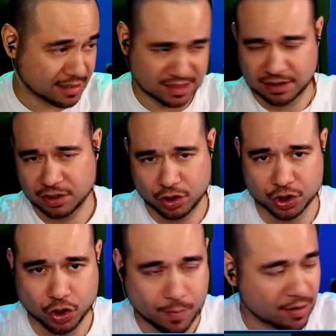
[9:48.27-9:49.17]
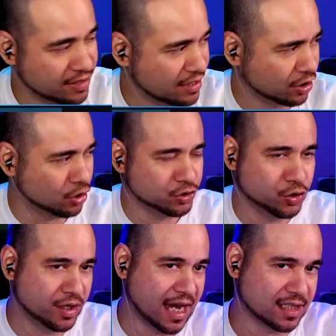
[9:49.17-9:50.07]
There's nothing you can do about that. The closer
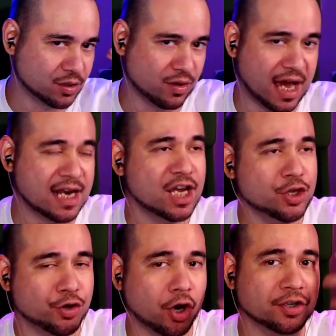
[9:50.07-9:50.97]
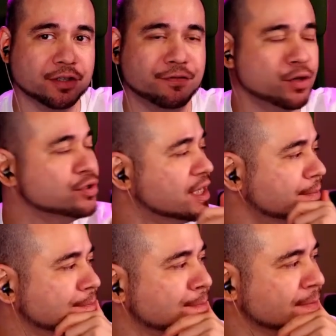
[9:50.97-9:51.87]
you get to that, you can't diffuse it.
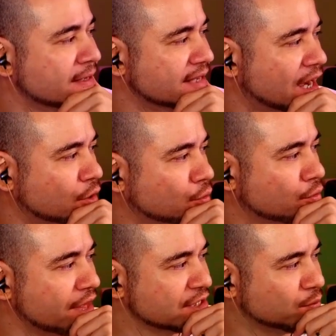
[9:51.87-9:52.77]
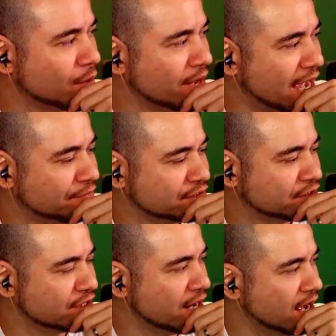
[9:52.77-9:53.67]
Now, that's why we have
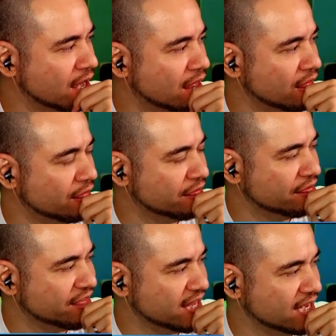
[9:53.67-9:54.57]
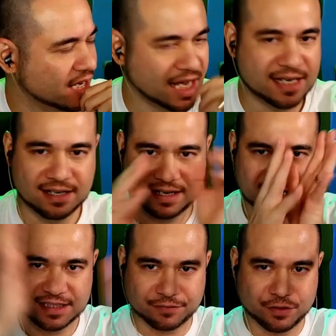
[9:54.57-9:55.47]
the light
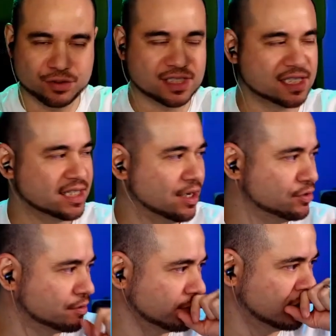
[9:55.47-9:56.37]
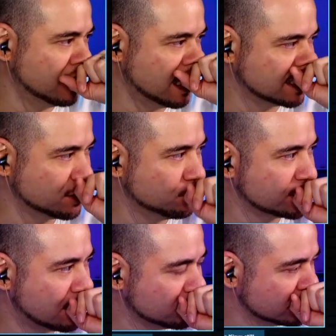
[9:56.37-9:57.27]
diffuses as it goes
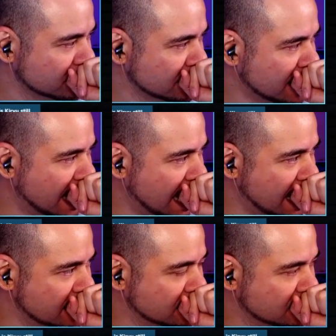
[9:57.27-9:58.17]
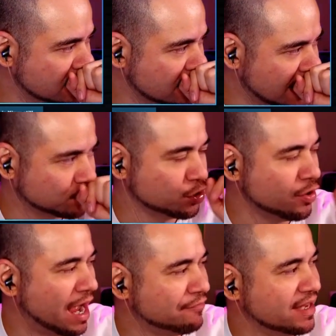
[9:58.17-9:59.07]
out. And that's what you're
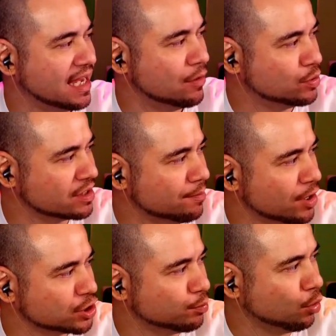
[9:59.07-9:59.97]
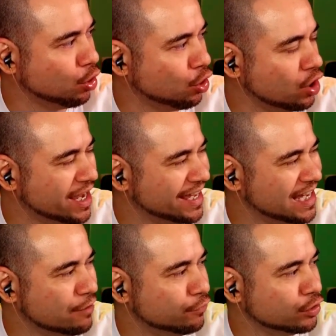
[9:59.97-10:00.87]
having here, was a much more
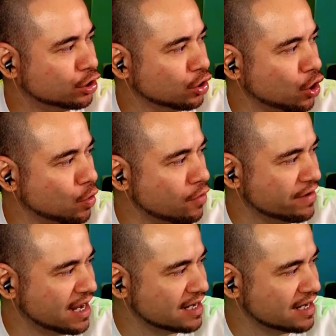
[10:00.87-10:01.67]
even glow over here.